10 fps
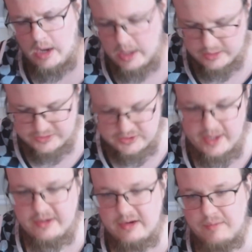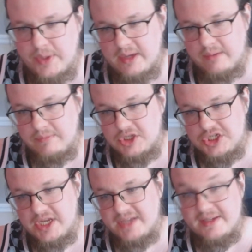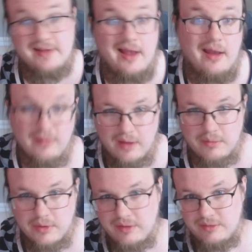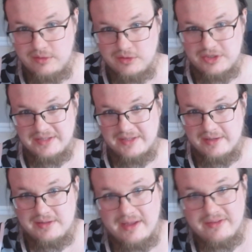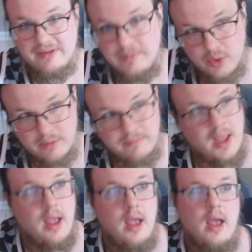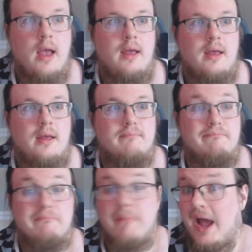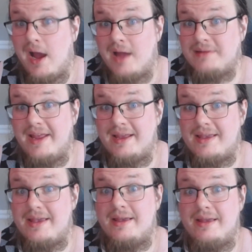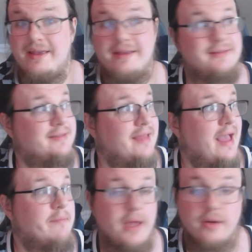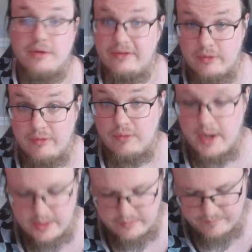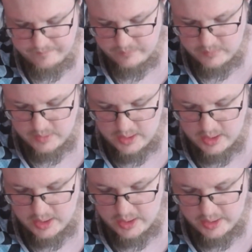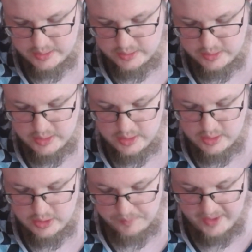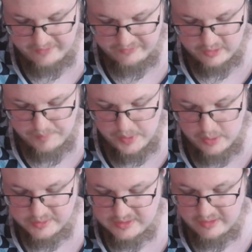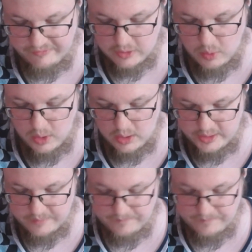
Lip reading: So I ended up picking up these Chess X. I really only use Chess X dice anymore. My hot take is that metal dice are overrated, and you're paying for the components, not for the quality.